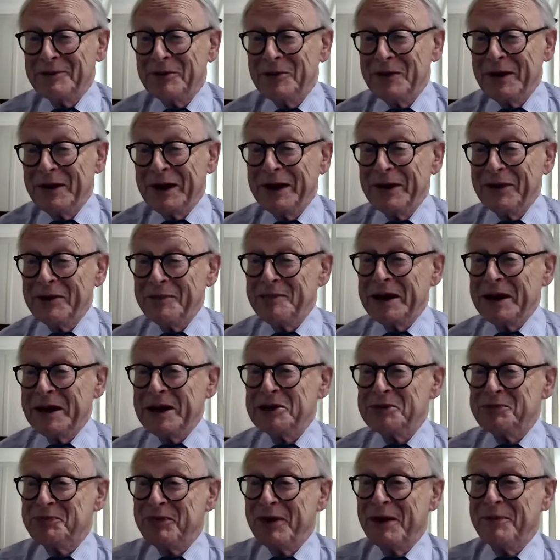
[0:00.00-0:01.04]
one of the
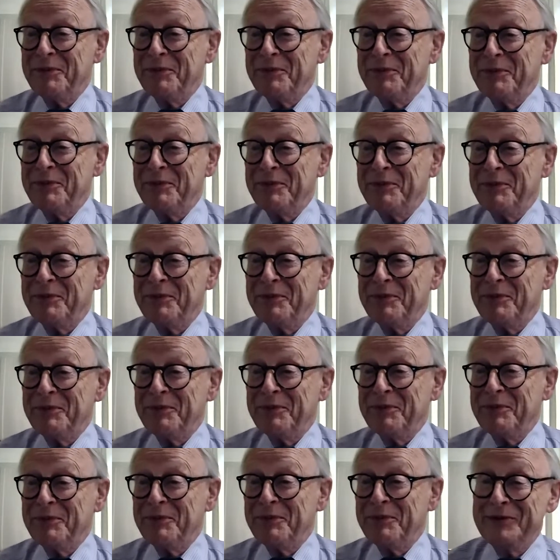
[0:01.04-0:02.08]
biggest problems that
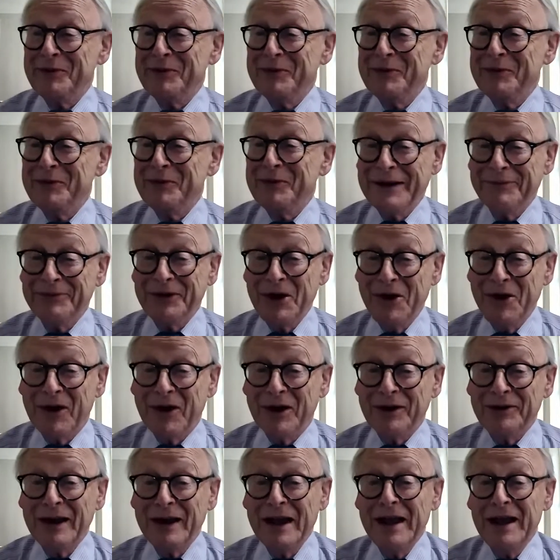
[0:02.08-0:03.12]
we have
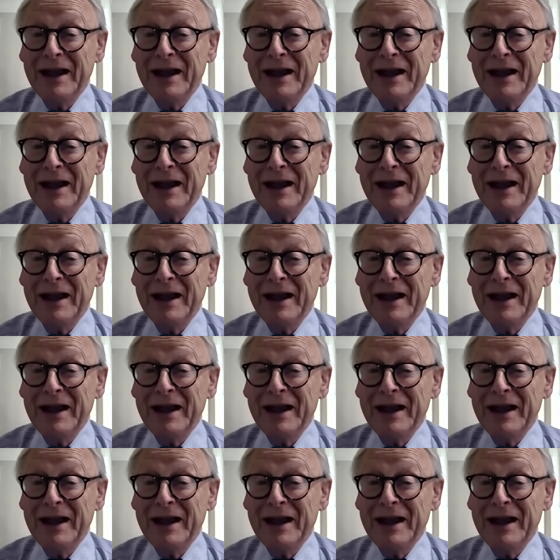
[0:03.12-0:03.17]
got,